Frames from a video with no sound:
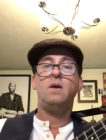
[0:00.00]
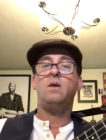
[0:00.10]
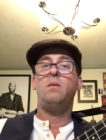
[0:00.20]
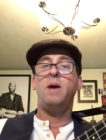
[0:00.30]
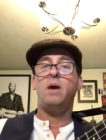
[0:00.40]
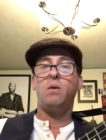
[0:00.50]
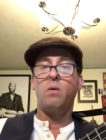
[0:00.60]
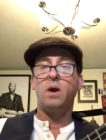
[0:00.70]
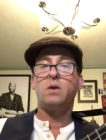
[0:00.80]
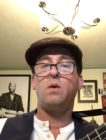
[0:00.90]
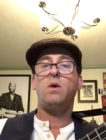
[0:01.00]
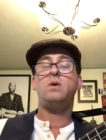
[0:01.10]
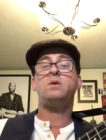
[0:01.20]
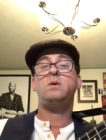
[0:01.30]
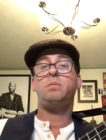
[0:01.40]
no matter what
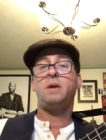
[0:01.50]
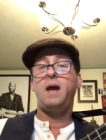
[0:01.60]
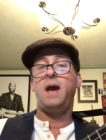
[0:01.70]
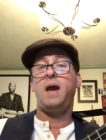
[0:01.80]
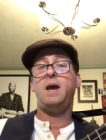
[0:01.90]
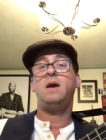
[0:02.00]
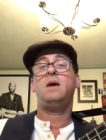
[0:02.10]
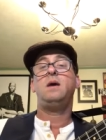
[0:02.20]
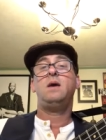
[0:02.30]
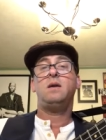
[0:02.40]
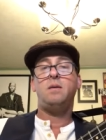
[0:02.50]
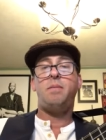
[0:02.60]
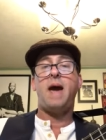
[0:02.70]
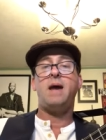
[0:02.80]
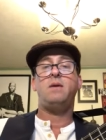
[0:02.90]
chords you play, the
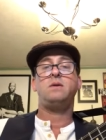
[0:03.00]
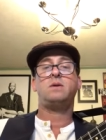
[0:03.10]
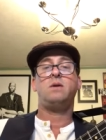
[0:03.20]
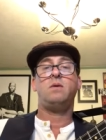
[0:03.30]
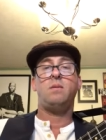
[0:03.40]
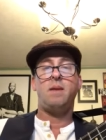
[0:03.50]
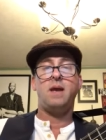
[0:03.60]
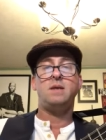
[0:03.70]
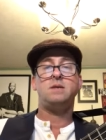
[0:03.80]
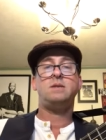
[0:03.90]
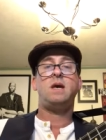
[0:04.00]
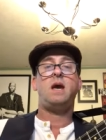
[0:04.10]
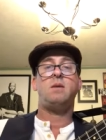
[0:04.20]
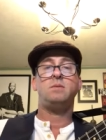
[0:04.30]
pattern's going to remain the same.